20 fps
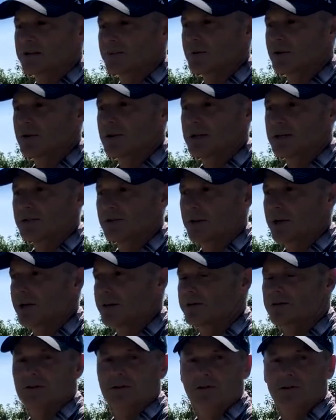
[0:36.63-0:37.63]
some unique
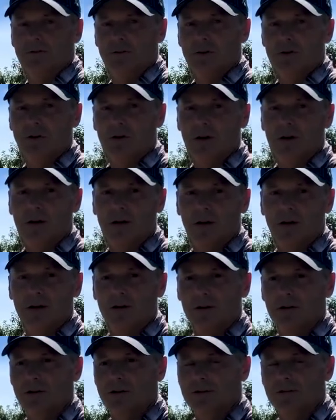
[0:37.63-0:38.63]
challenges for growing
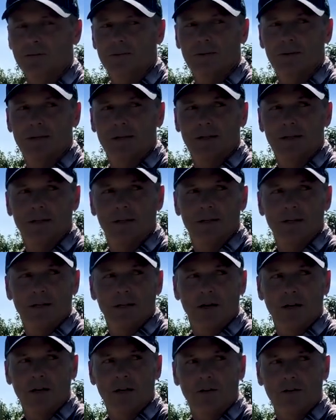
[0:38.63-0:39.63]
honeycrisp.
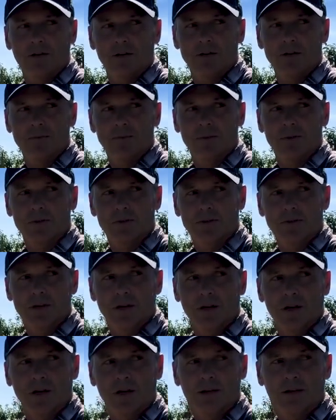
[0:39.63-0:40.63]
Honeycrisp is
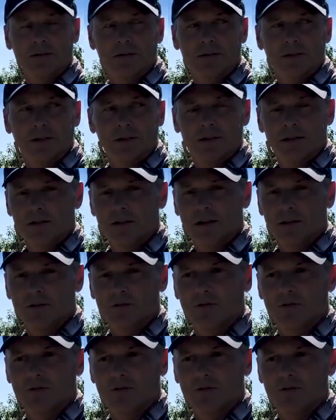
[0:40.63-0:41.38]
uh, it